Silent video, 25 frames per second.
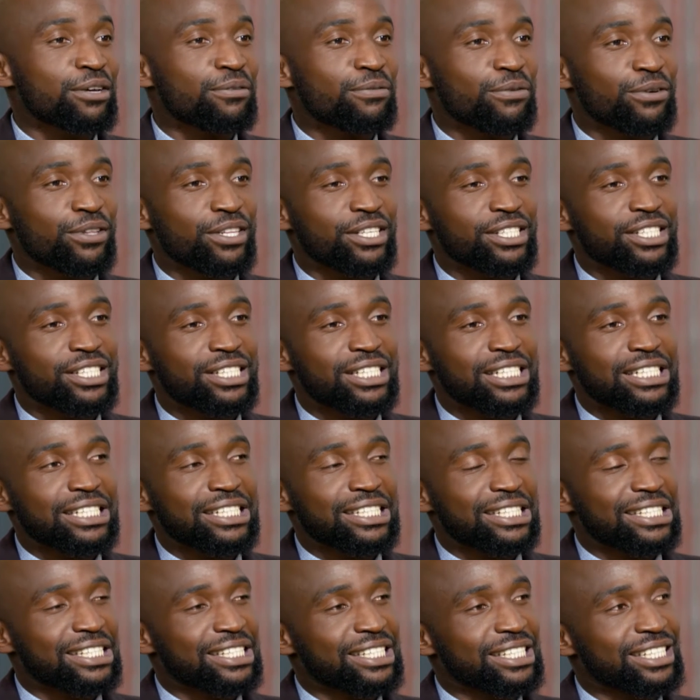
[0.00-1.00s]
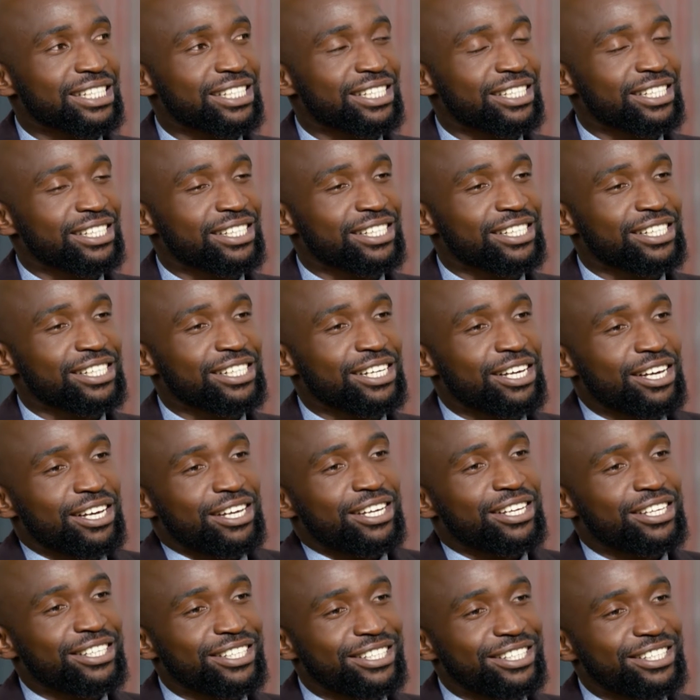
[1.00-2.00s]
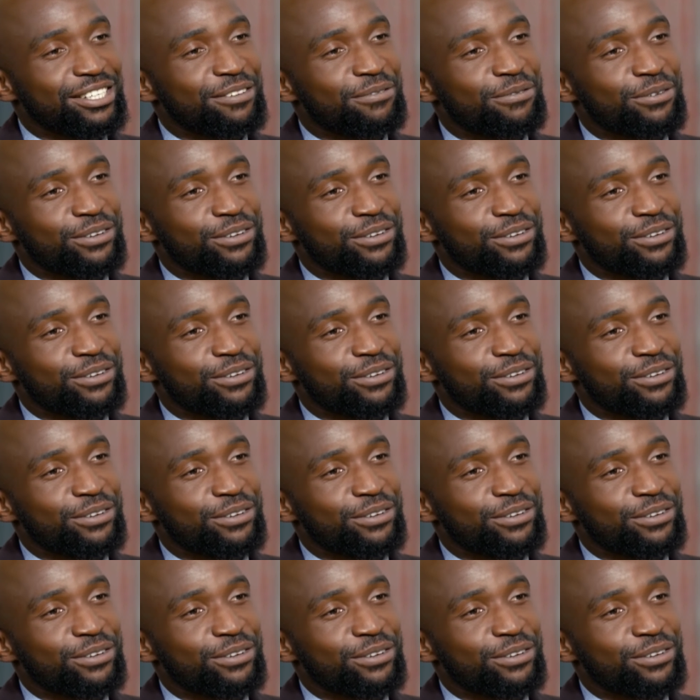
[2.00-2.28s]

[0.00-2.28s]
are for the streets. For the streets.